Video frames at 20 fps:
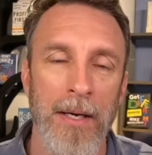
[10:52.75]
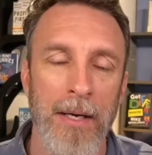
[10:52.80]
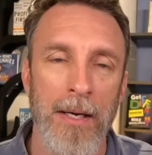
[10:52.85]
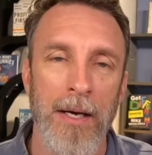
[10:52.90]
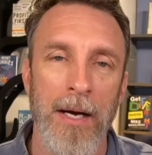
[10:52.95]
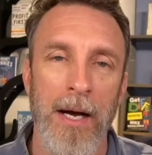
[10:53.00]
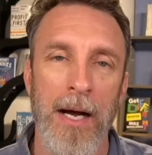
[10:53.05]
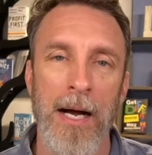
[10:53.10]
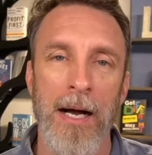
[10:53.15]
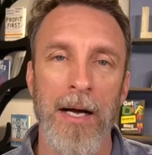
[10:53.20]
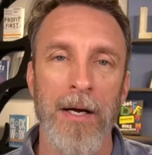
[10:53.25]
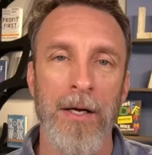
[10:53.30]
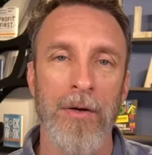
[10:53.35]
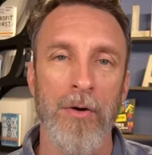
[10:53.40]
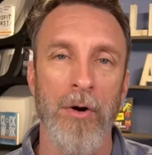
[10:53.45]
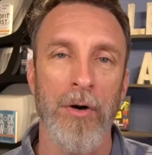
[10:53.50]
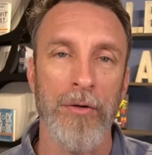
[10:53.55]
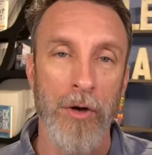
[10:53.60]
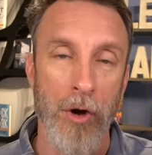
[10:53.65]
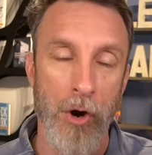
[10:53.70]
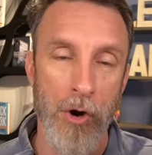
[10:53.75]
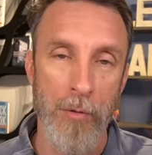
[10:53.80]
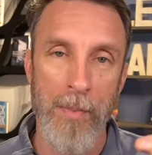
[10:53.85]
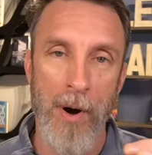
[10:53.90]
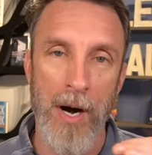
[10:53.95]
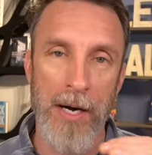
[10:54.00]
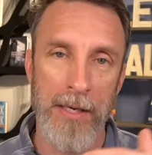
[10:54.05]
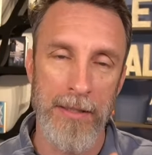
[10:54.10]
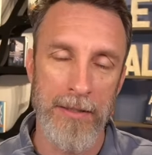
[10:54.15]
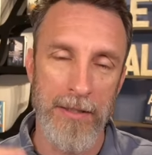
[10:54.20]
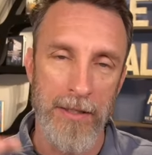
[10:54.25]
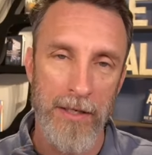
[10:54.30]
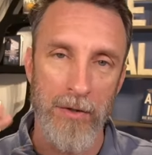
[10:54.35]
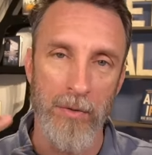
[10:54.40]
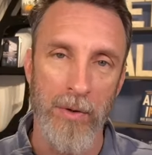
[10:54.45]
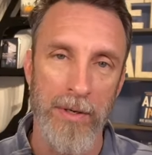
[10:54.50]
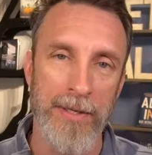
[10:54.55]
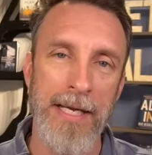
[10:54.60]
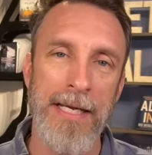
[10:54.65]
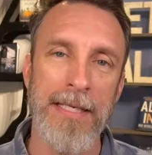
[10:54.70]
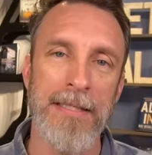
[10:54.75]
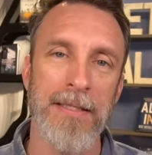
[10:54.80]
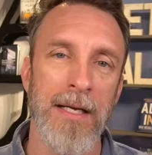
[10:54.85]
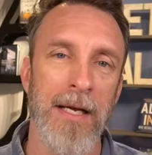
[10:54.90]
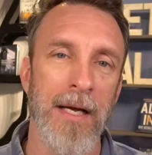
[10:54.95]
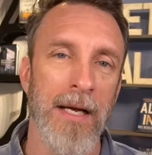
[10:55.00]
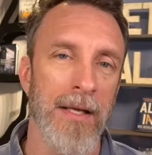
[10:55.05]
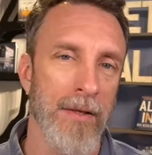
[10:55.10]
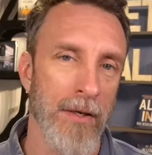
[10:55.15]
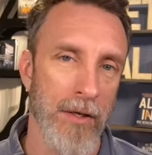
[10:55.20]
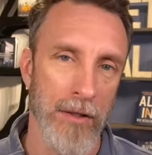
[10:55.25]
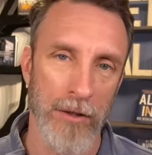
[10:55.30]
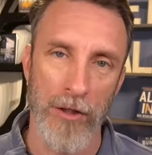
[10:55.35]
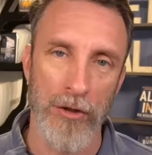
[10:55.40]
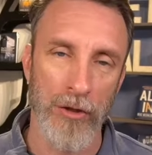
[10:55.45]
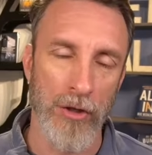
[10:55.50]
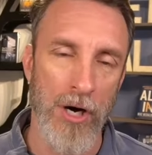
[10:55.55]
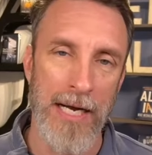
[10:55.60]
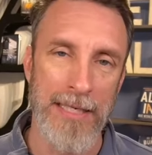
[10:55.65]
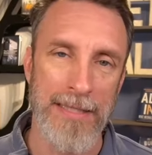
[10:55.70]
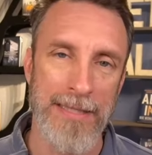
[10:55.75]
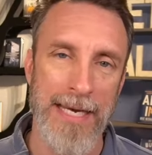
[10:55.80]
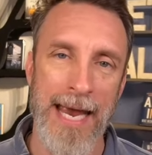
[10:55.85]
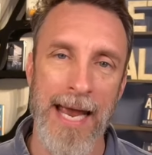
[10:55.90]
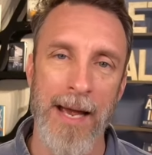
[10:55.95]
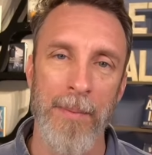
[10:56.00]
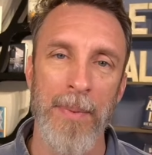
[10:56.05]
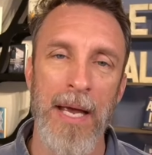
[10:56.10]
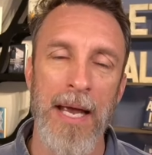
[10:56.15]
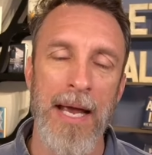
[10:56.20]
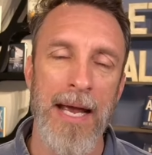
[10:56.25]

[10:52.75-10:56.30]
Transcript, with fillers: uh, called Hobart. It's in the Northeast. They're a lacrosse camp.